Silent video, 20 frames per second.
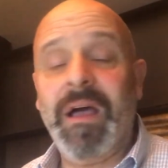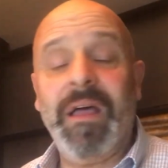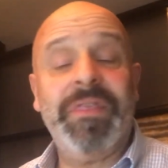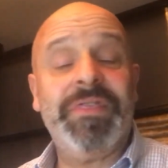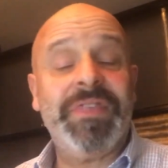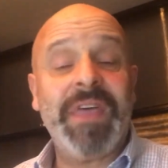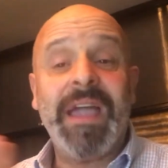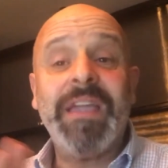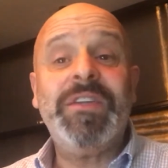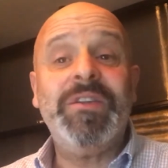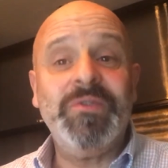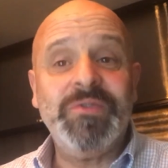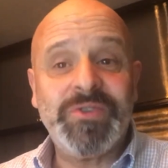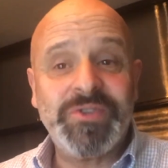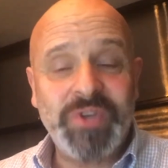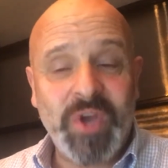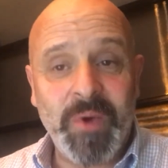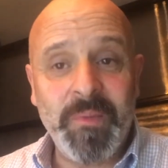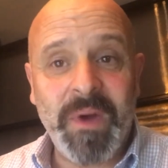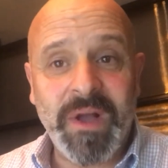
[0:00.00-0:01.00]
Thank you
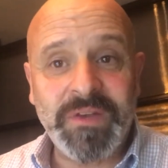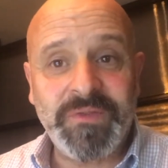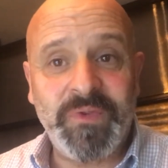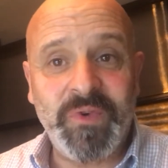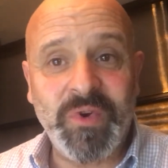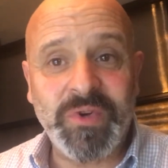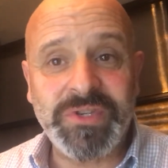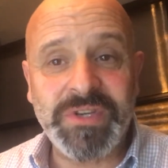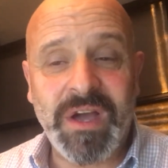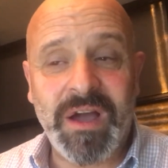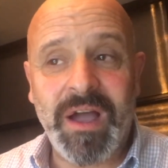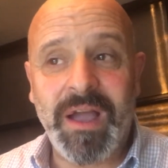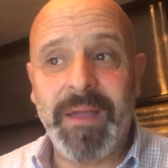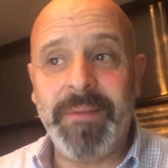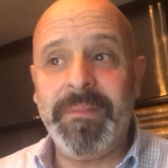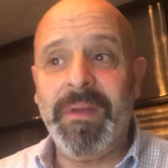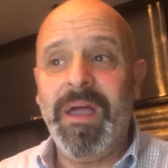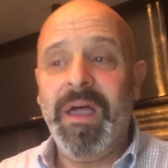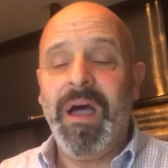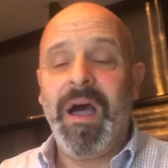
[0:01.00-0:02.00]
so much for your
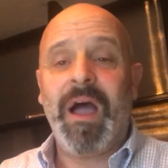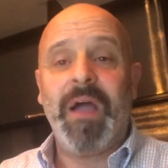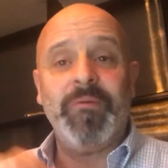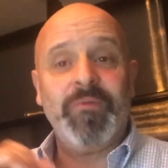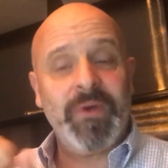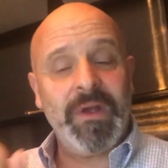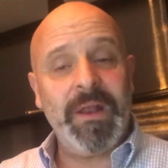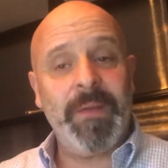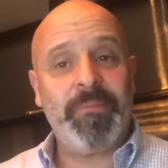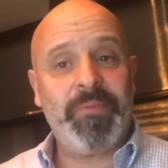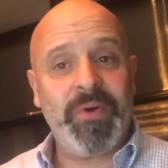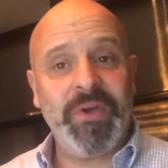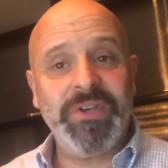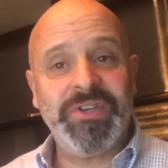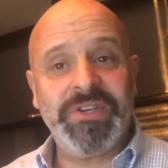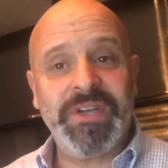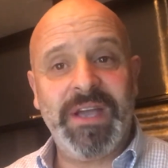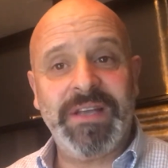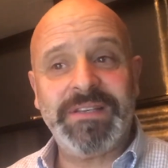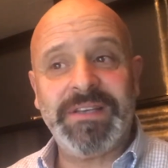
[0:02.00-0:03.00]
time. I really
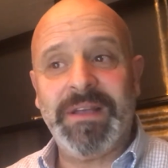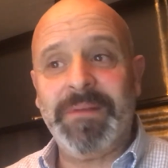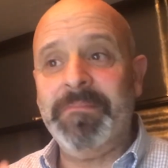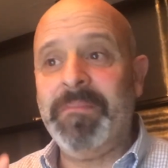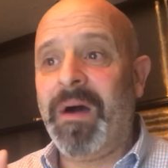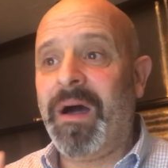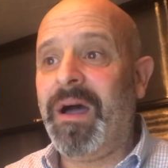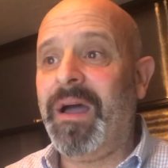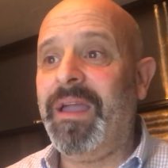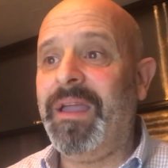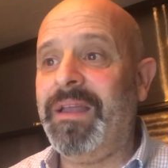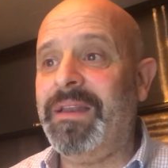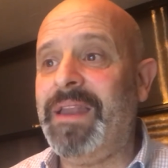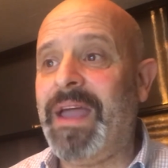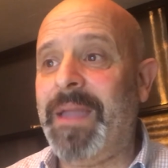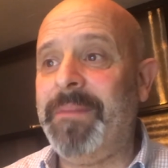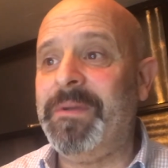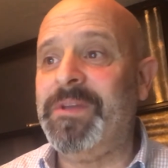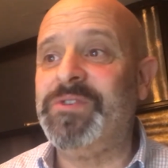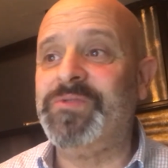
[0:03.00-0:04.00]
appreciate it. My
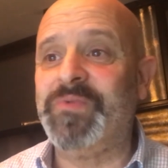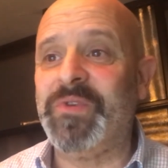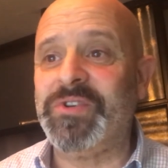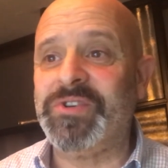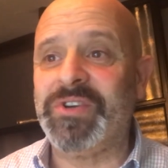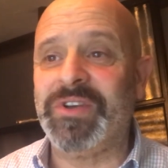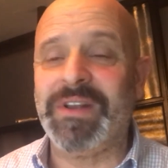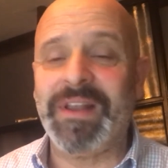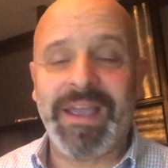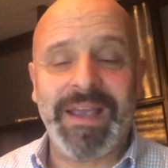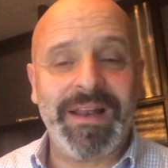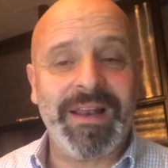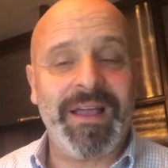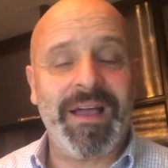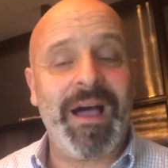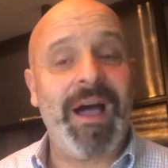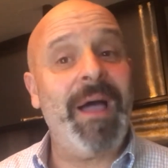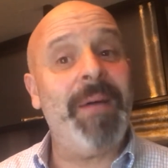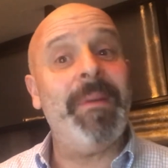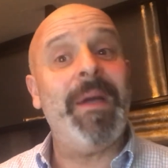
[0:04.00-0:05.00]
name is Richard
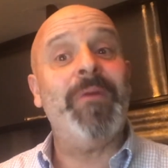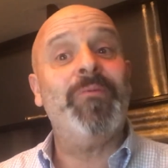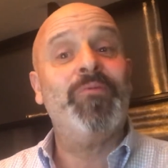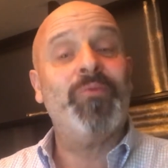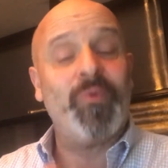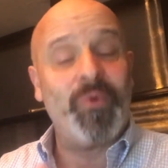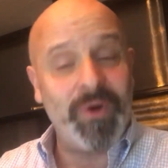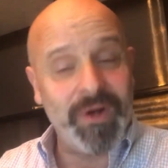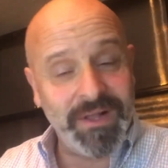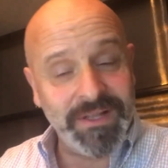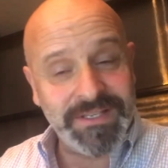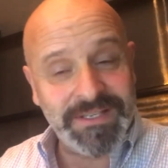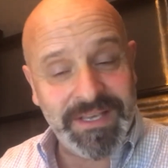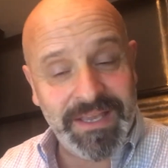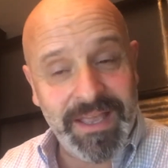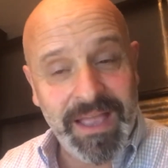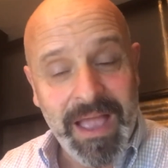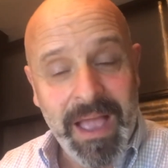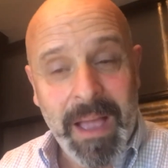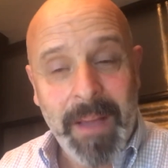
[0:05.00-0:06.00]
Laidler. I'm a
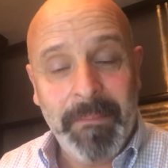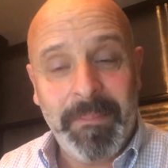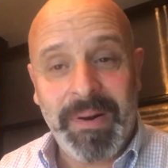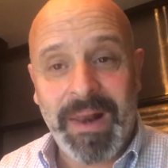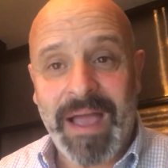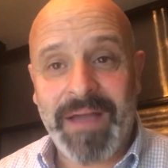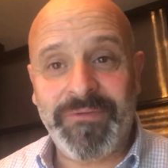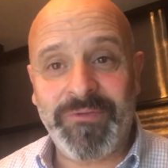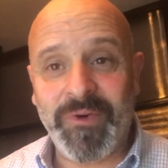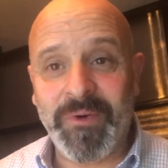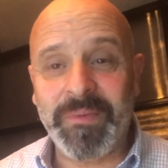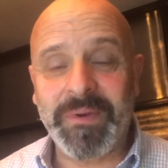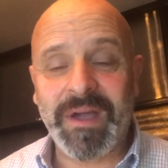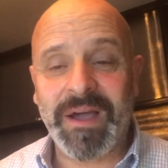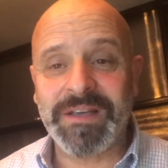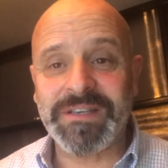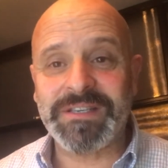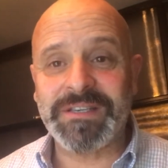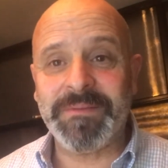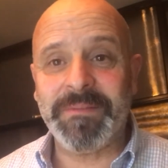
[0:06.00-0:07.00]
Royaltie platform
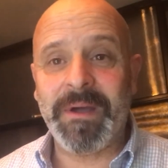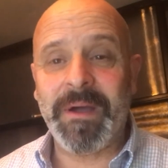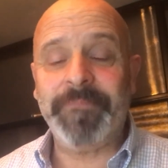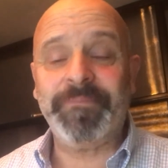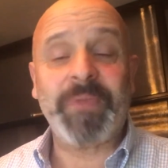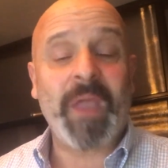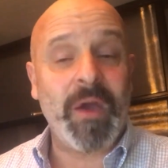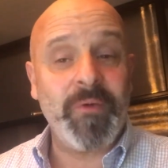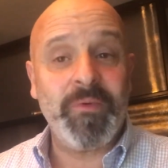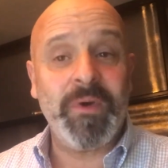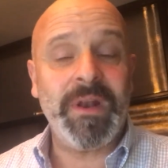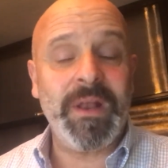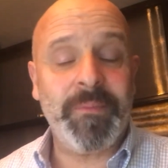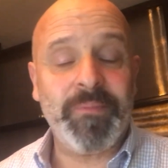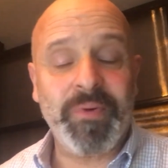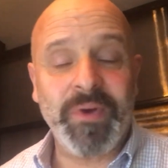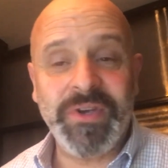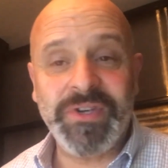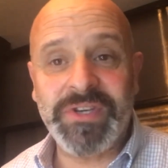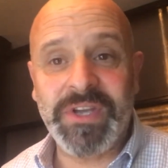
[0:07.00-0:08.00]
customer. I really
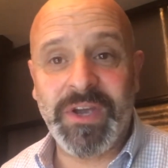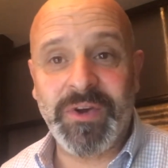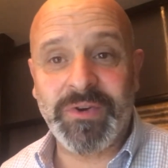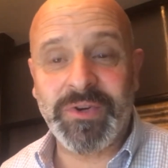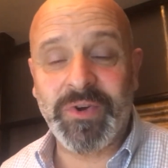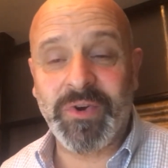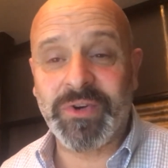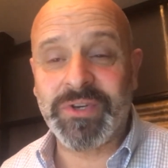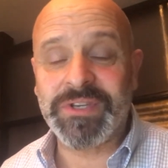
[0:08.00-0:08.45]
appreciate your